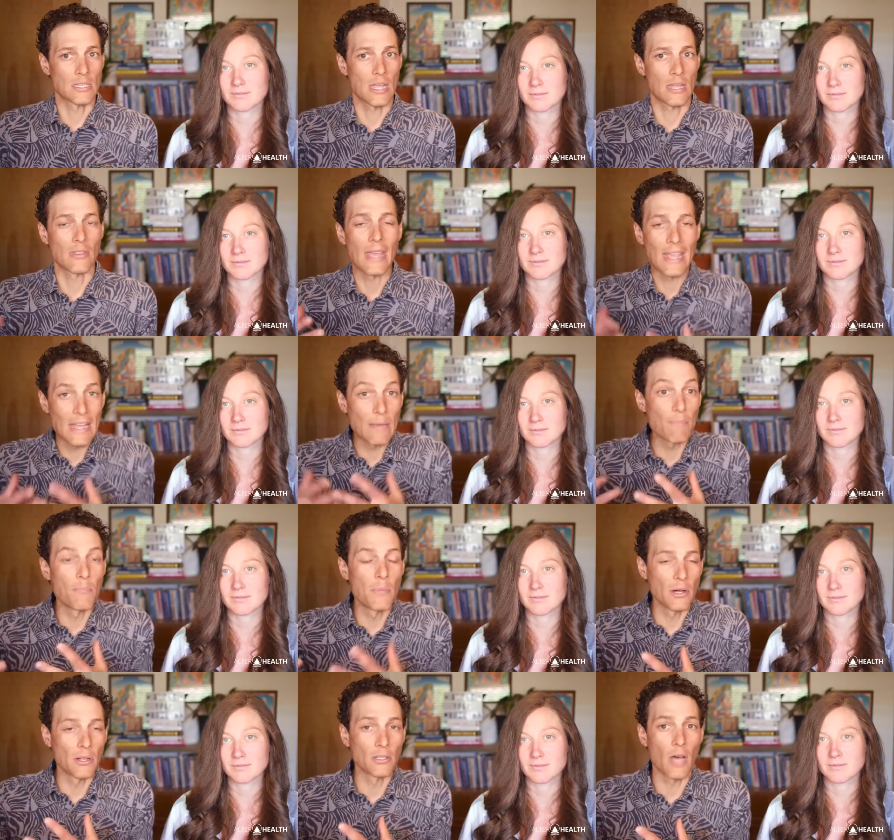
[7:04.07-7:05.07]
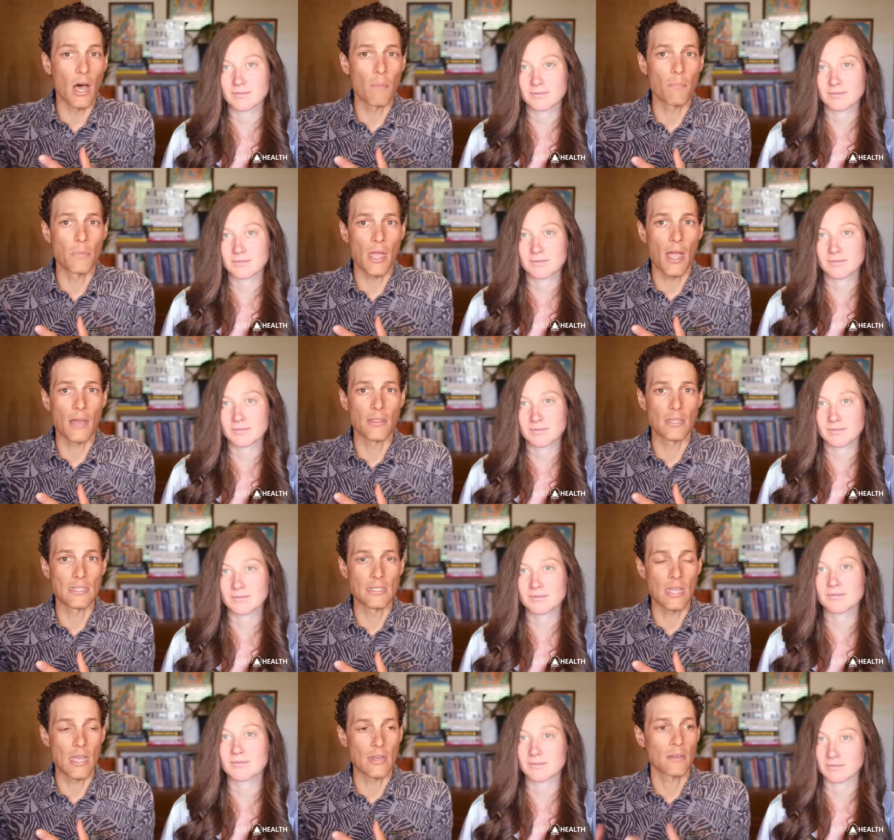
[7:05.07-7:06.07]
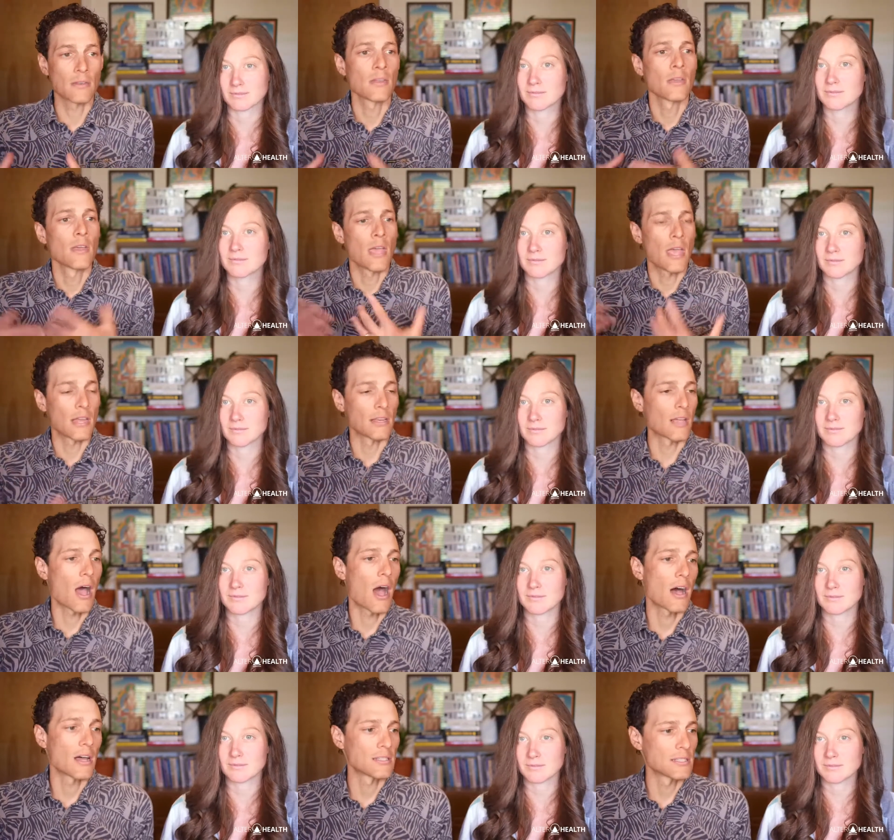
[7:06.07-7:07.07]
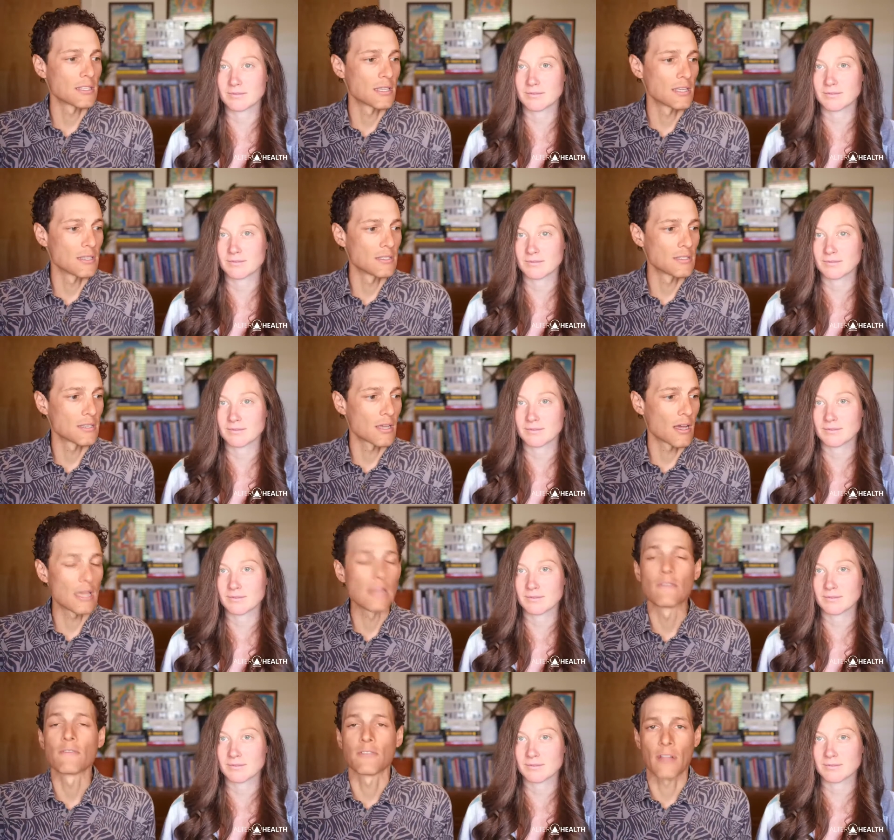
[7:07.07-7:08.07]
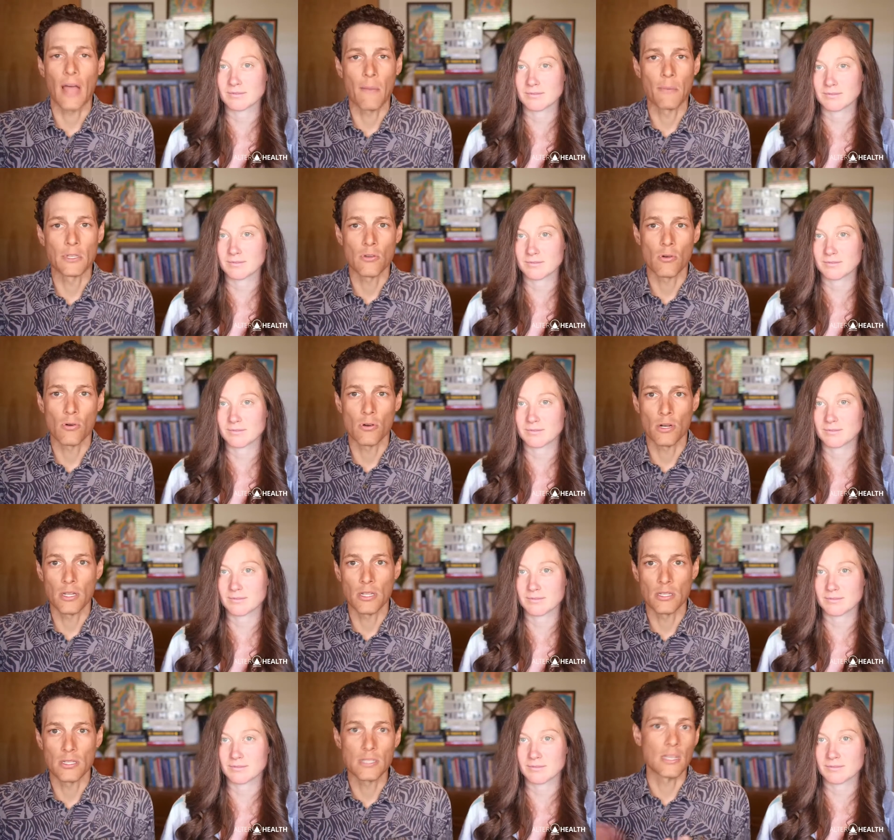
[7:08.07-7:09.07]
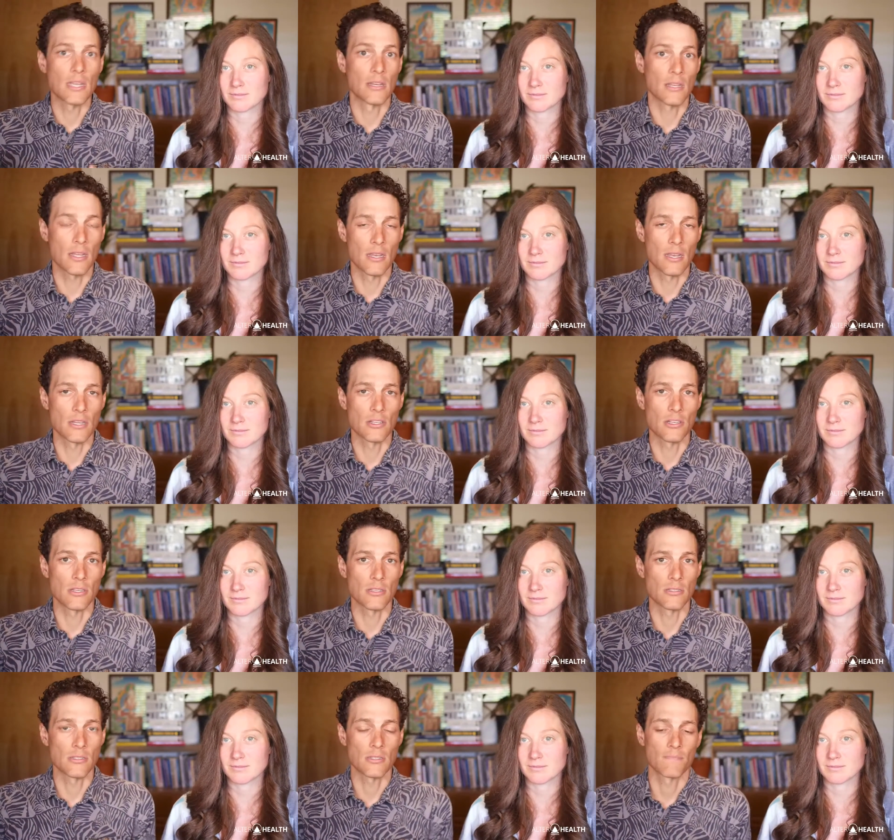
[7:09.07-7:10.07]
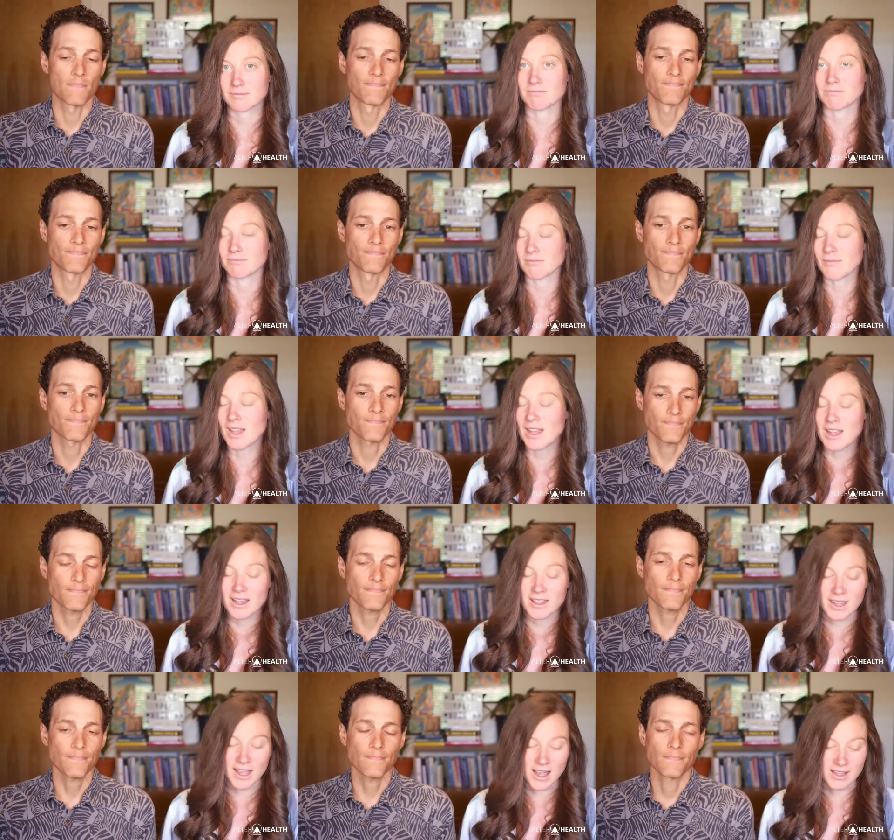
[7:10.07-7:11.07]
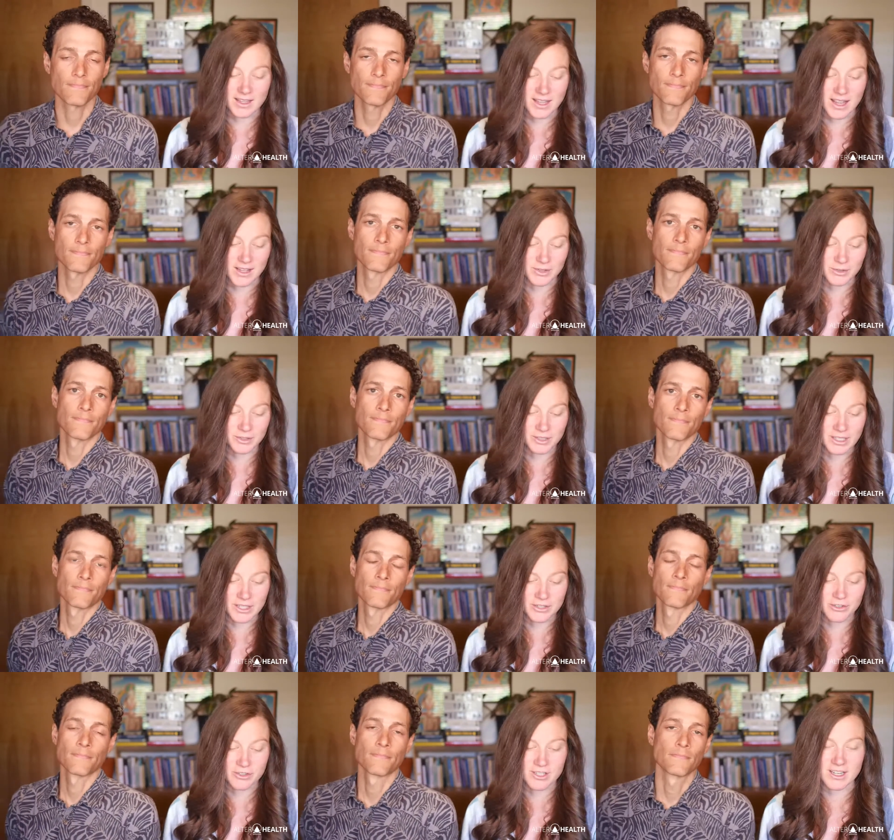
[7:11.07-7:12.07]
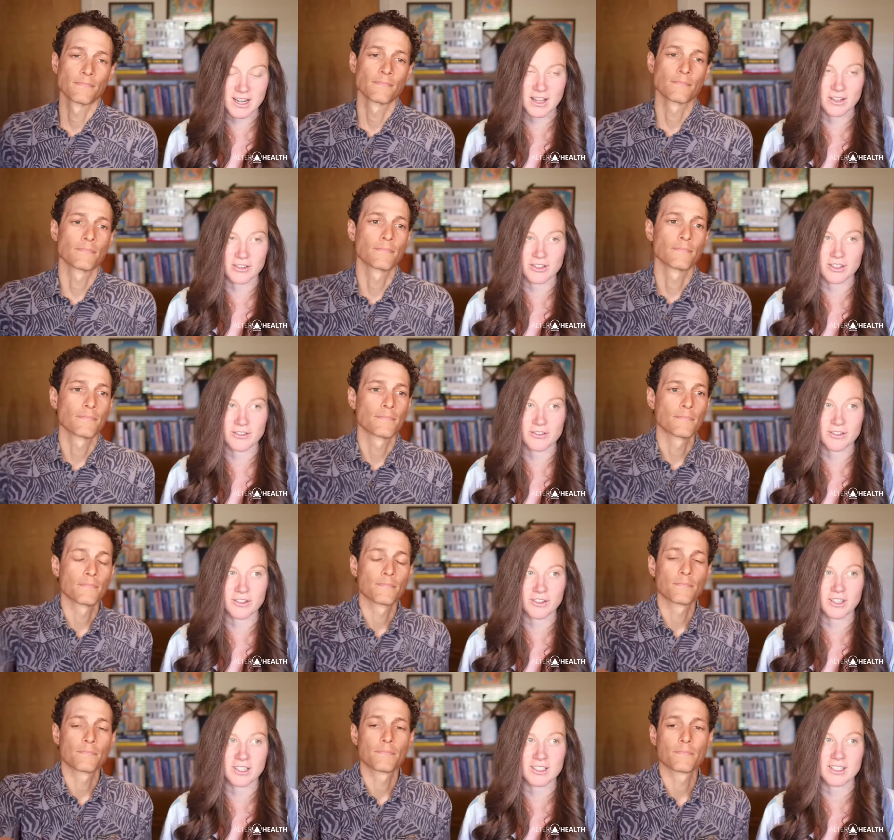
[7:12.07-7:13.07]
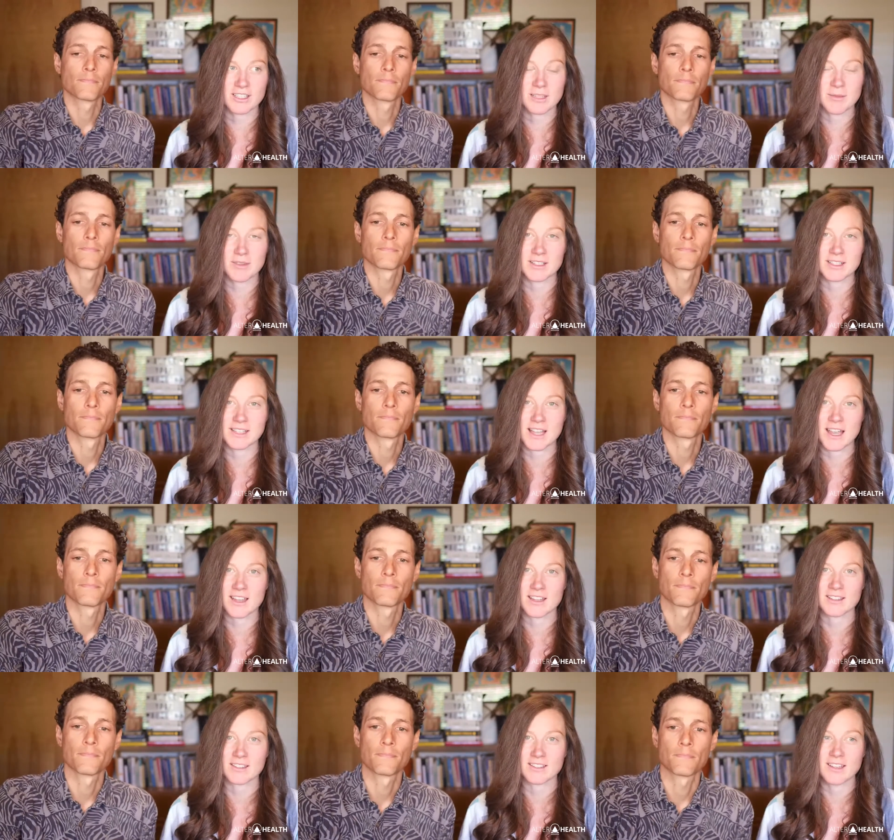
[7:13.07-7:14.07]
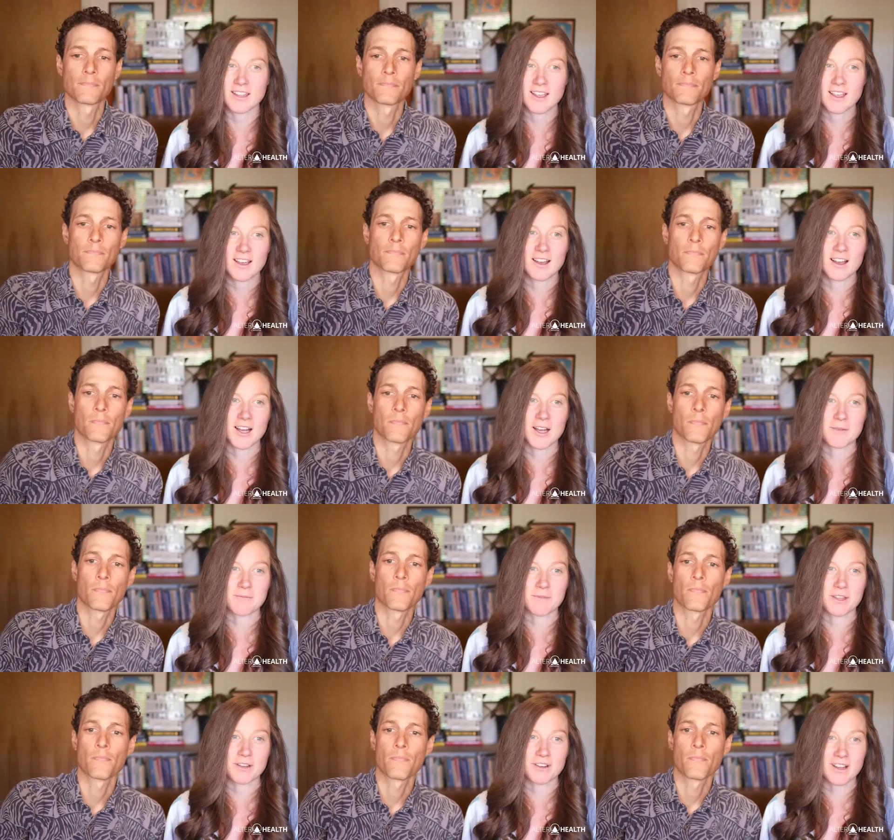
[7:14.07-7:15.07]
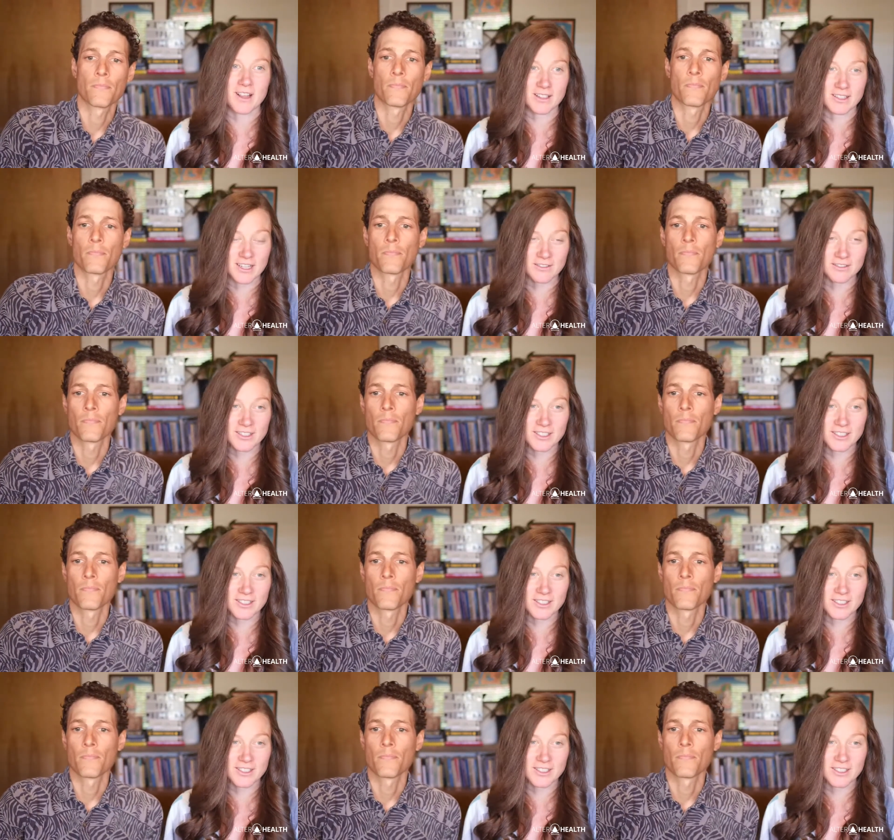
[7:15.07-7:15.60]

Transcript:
Speaker 1: they can build up behind the skin and cause these uh, inflammatory skin conditions.
Speaker 2: Mm -hmm. Yeah, yeah, it's really interesting actually. If you look into some of the science, um, there definitely is